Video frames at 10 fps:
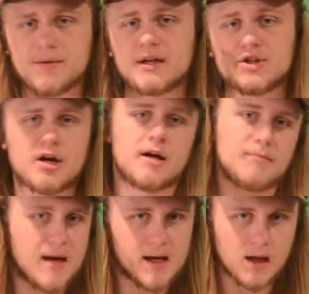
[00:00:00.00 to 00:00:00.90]
big giant
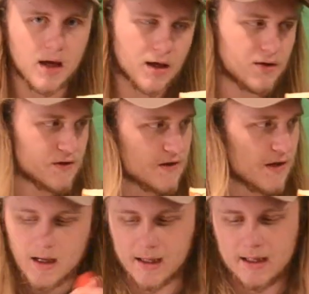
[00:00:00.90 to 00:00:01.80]
man hands
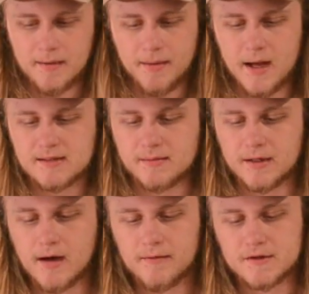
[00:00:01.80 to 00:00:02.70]
that I can't possibly
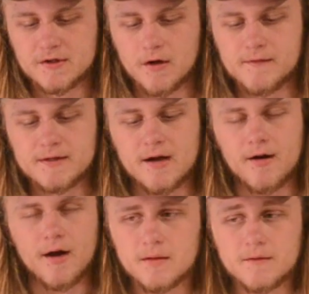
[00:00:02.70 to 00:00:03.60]
cover the surface area.